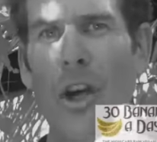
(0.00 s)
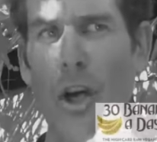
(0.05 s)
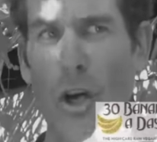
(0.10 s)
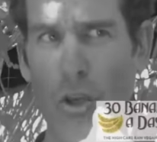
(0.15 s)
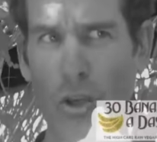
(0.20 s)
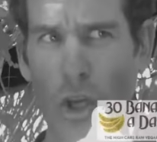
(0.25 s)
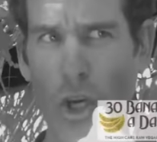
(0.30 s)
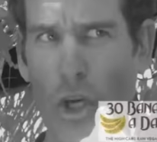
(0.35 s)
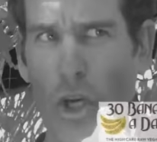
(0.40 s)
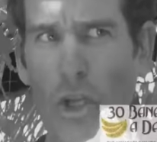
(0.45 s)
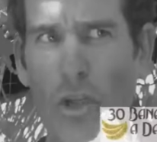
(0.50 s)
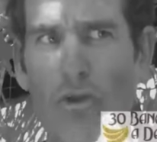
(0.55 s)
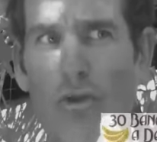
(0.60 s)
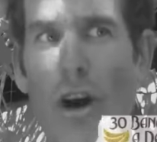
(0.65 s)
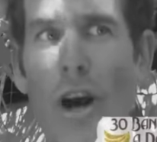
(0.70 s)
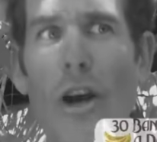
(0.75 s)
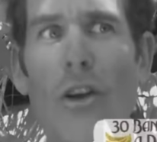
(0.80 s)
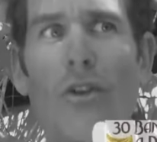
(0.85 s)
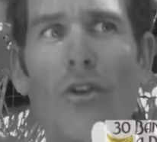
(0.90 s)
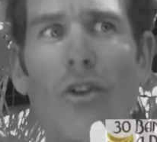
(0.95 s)
oh, don't eat
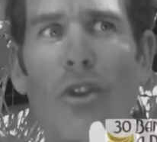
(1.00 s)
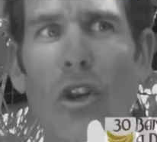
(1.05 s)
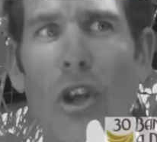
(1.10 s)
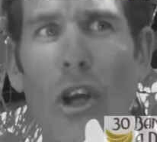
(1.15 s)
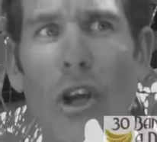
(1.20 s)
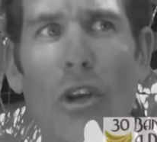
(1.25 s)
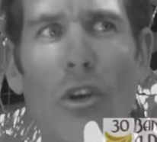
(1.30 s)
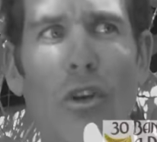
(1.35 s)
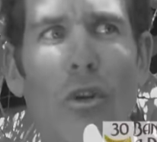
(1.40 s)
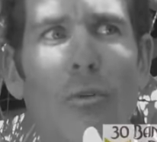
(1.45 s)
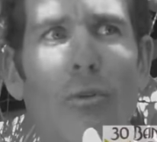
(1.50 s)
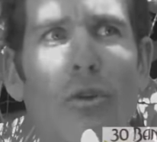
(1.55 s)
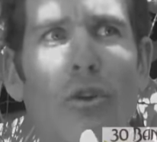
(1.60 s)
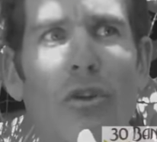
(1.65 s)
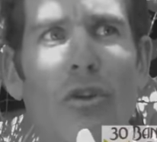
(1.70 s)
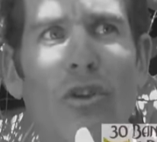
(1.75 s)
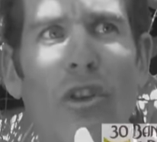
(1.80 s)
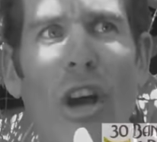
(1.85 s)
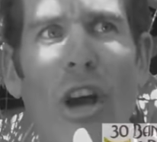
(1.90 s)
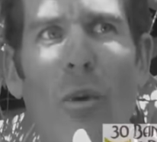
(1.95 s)
grains and legumes
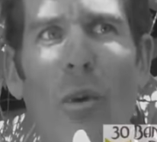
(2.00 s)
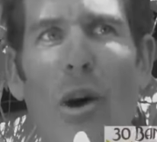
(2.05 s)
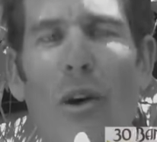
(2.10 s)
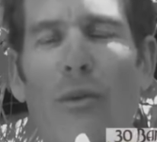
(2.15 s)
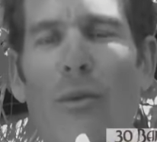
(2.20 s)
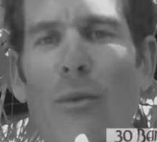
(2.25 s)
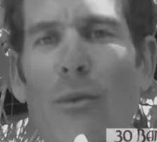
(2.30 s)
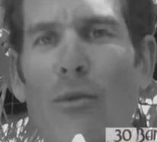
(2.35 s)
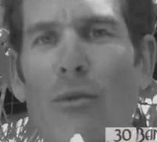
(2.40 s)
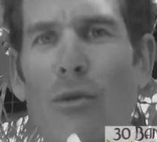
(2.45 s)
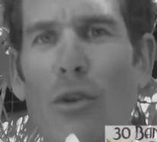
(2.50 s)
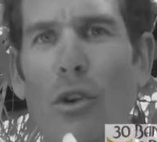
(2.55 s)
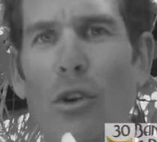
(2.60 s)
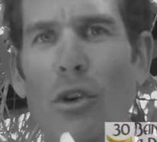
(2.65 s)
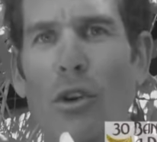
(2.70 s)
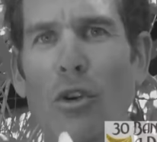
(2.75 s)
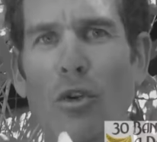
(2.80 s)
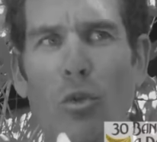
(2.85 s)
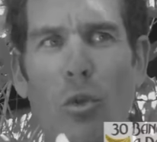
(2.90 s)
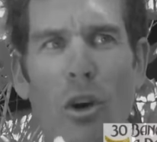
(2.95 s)
and stay away from fruit
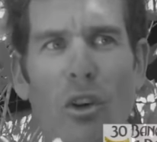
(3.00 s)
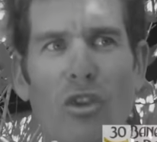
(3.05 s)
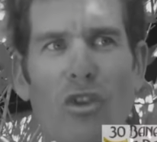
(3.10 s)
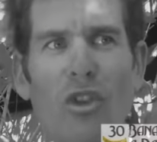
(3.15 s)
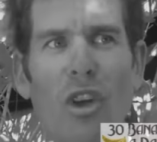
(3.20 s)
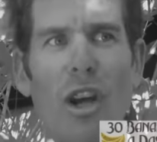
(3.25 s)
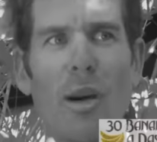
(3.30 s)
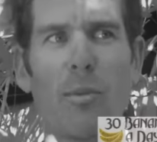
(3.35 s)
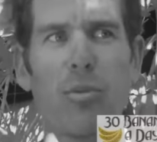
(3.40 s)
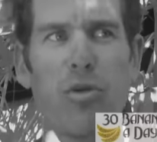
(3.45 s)
because Weston A.